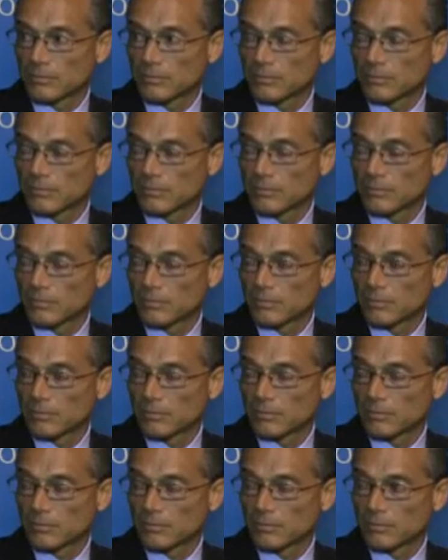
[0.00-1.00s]

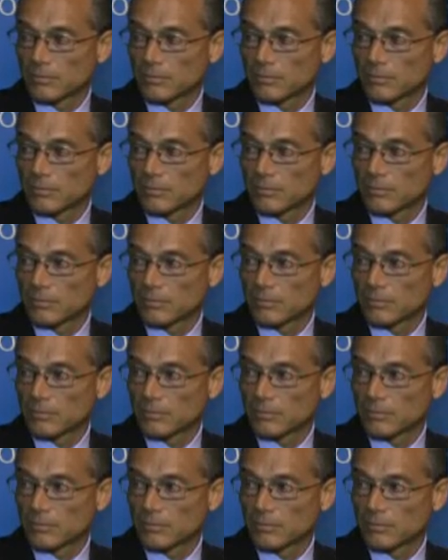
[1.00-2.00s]

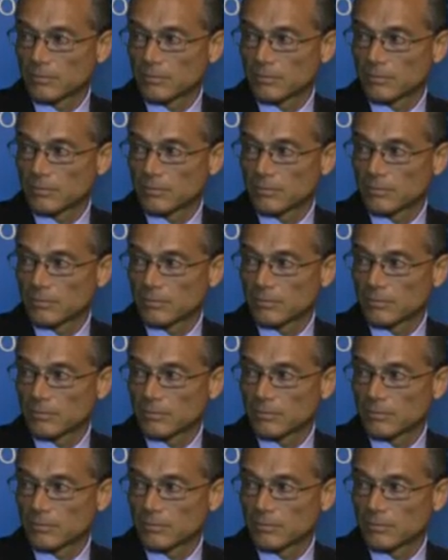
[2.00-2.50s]
No words are spoken by the person on screen.